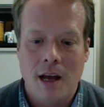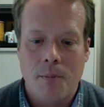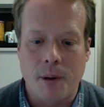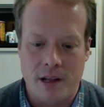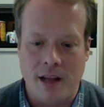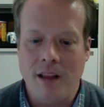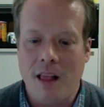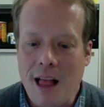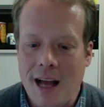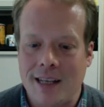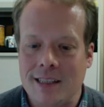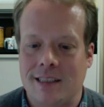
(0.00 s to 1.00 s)
But
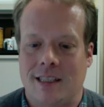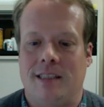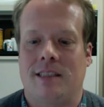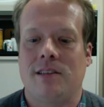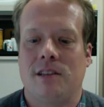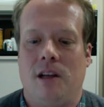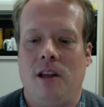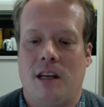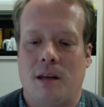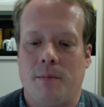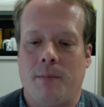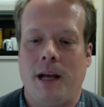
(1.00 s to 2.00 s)
nonetheless, it's still a
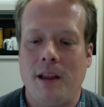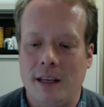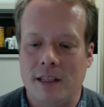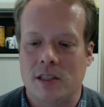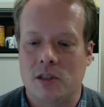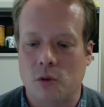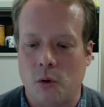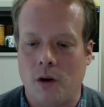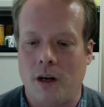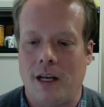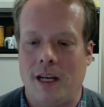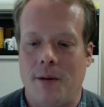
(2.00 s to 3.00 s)
compelling
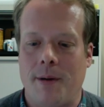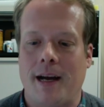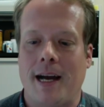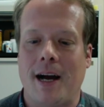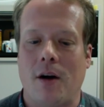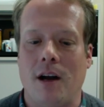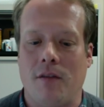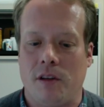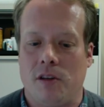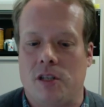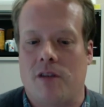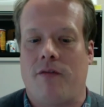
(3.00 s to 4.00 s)
story about how
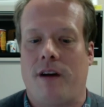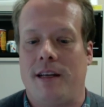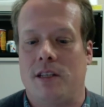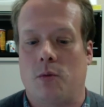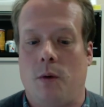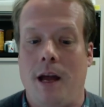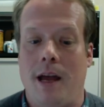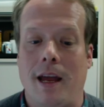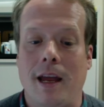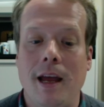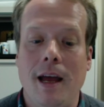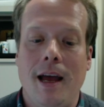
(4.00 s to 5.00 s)
evolution finds a
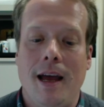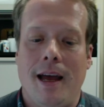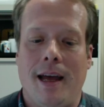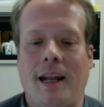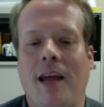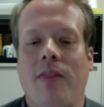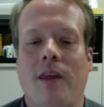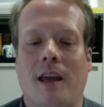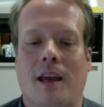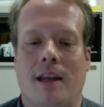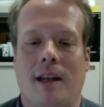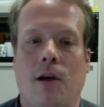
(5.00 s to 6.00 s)
way. And I think
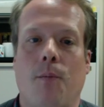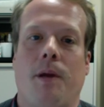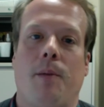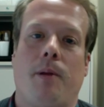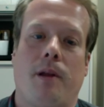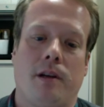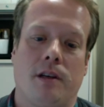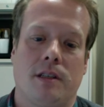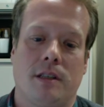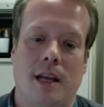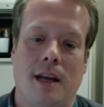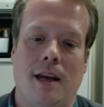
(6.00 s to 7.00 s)
it can help people
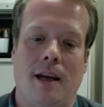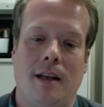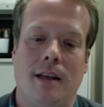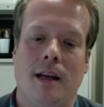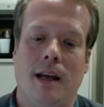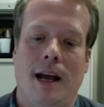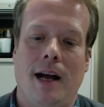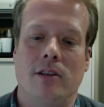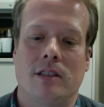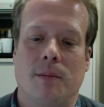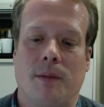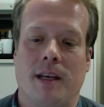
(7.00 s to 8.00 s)
understand how
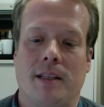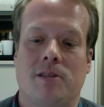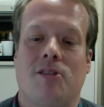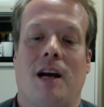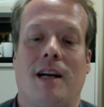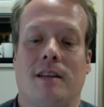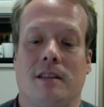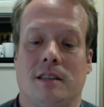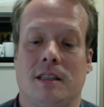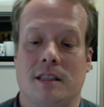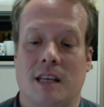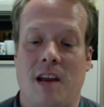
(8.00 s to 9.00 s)
something as abstract as
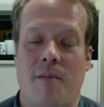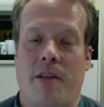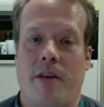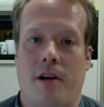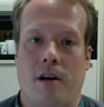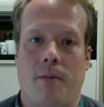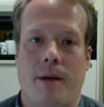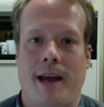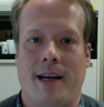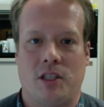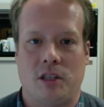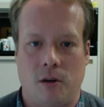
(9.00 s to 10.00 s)
the schema theorem
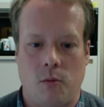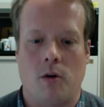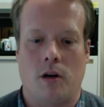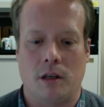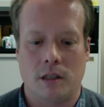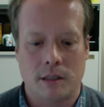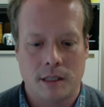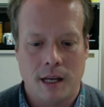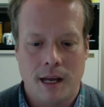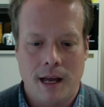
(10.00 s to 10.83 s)
actually works.